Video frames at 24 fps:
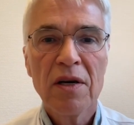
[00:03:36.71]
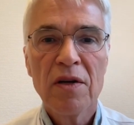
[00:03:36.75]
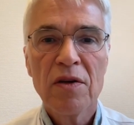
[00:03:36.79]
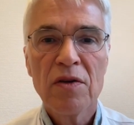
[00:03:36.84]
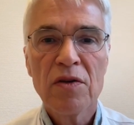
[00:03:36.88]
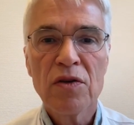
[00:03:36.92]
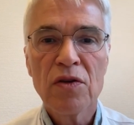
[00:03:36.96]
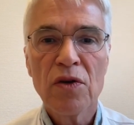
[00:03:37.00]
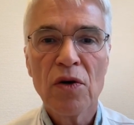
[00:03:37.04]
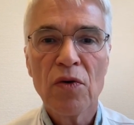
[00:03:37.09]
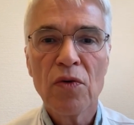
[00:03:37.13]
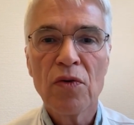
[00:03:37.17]

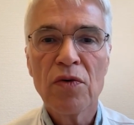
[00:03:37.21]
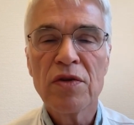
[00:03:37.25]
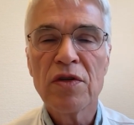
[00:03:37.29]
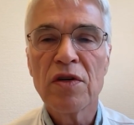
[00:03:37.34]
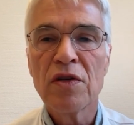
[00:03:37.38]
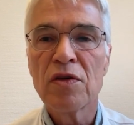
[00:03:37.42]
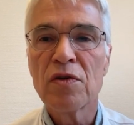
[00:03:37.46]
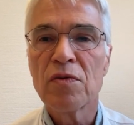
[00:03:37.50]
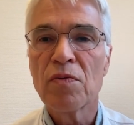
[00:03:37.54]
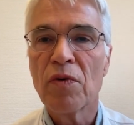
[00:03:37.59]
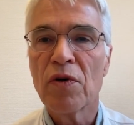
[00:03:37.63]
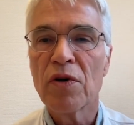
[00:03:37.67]
So
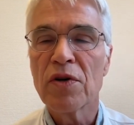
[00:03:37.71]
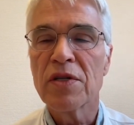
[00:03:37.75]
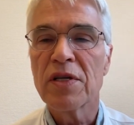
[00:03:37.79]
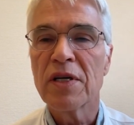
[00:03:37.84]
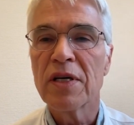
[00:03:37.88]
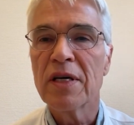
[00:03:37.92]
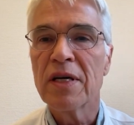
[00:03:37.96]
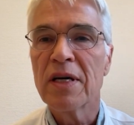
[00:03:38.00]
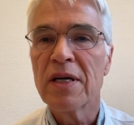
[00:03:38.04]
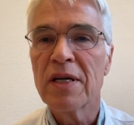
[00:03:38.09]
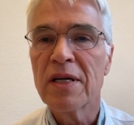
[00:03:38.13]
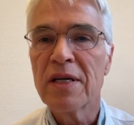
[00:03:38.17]
this was
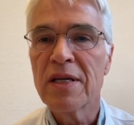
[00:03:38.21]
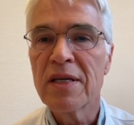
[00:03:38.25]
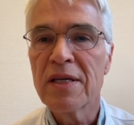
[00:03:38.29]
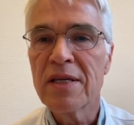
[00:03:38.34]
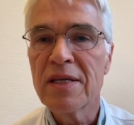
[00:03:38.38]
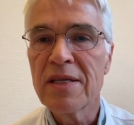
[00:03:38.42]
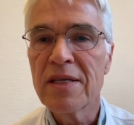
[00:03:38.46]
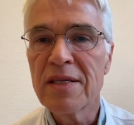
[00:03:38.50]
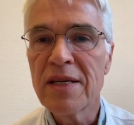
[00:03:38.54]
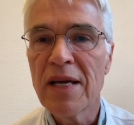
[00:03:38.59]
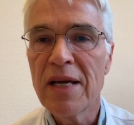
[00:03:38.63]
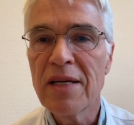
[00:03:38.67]
a
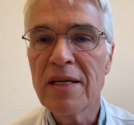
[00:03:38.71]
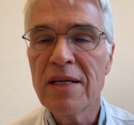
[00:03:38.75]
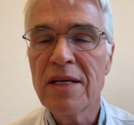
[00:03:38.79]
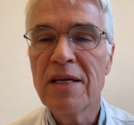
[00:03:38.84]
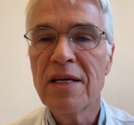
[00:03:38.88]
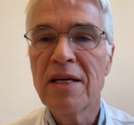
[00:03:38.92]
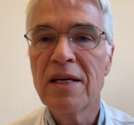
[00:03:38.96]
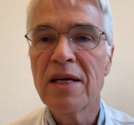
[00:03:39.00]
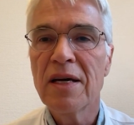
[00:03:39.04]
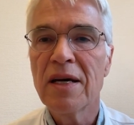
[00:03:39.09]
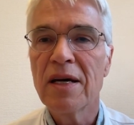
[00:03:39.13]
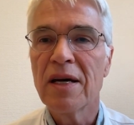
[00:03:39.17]

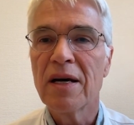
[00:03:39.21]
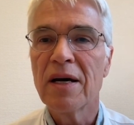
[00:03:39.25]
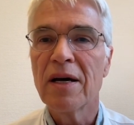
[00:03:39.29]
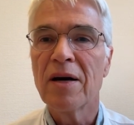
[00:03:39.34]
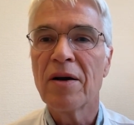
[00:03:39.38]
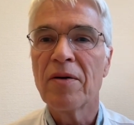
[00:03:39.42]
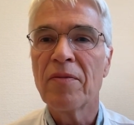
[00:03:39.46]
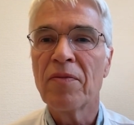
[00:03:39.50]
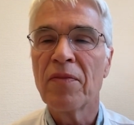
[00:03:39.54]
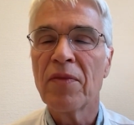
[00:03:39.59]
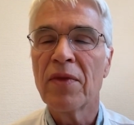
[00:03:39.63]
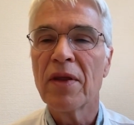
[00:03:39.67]
steady
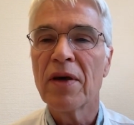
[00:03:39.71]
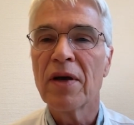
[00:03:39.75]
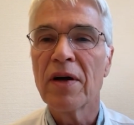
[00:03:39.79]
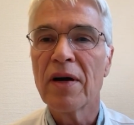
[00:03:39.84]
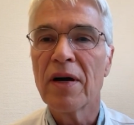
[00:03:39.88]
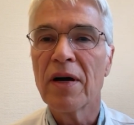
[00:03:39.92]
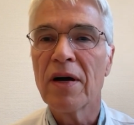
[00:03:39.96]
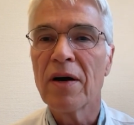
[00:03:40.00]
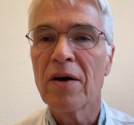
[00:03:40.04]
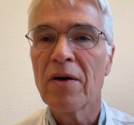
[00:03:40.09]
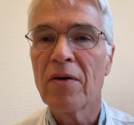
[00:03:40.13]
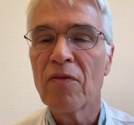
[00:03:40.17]

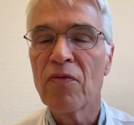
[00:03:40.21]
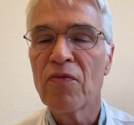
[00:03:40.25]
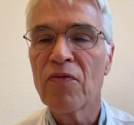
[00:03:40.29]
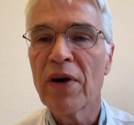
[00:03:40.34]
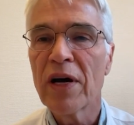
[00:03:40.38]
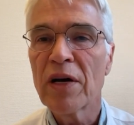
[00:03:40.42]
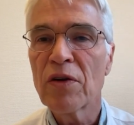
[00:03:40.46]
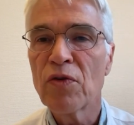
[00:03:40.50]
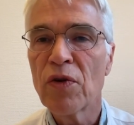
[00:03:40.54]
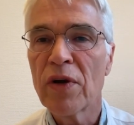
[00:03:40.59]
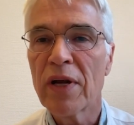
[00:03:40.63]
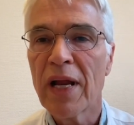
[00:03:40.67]

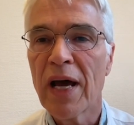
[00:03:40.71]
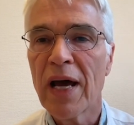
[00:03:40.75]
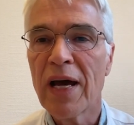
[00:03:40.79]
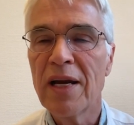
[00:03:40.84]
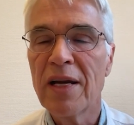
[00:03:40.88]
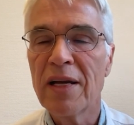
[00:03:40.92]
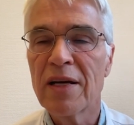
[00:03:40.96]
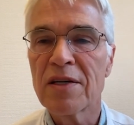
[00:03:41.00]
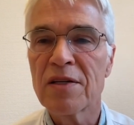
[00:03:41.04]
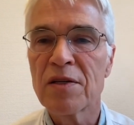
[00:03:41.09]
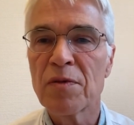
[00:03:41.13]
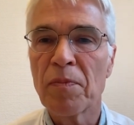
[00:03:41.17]
factor
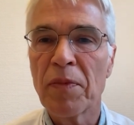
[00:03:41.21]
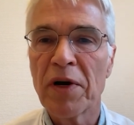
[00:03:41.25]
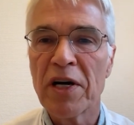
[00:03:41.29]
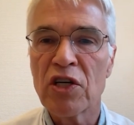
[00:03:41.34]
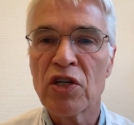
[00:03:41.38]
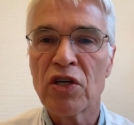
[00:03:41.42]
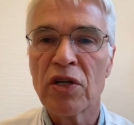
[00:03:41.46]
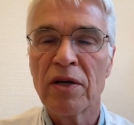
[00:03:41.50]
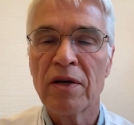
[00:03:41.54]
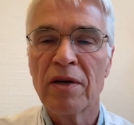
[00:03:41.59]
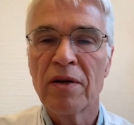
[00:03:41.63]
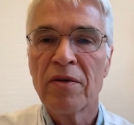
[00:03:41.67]
IX
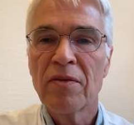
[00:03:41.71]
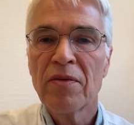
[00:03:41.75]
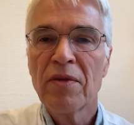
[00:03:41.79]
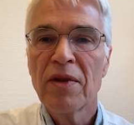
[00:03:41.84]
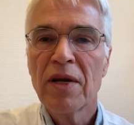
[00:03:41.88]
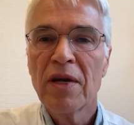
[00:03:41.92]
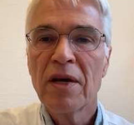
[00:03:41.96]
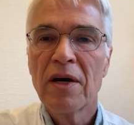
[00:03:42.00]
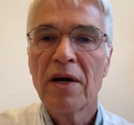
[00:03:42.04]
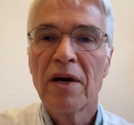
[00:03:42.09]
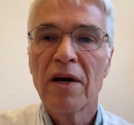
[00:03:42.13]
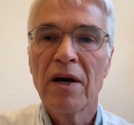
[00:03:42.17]
expression
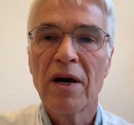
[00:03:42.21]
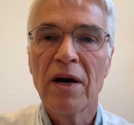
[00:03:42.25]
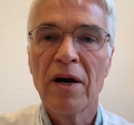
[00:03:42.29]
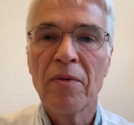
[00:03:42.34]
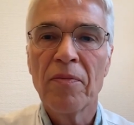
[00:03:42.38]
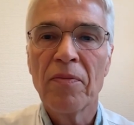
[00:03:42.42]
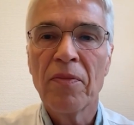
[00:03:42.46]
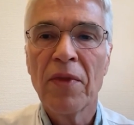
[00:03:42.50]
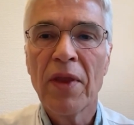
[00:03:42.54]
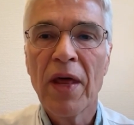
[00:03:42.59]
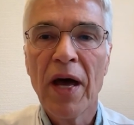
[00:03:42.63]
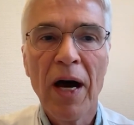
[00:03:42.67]

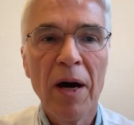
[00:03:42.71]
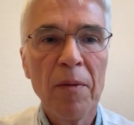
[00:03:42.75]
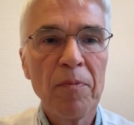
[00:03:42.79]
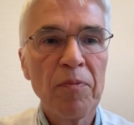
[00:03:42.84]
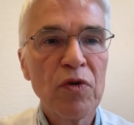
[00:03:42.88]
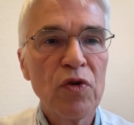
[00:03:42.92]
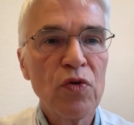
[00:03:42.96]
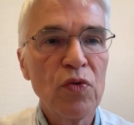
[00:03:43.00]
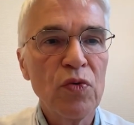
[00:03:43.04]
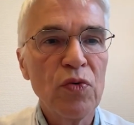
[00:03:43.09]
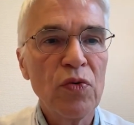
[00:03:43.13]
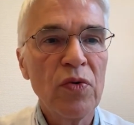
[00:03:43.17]

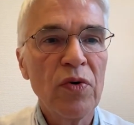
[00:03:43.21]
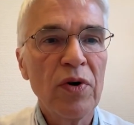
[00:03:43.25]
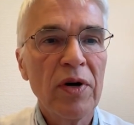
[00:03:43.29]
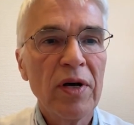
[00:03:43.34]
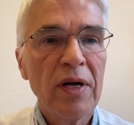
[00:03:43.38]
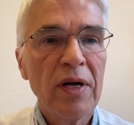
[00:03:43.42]
up to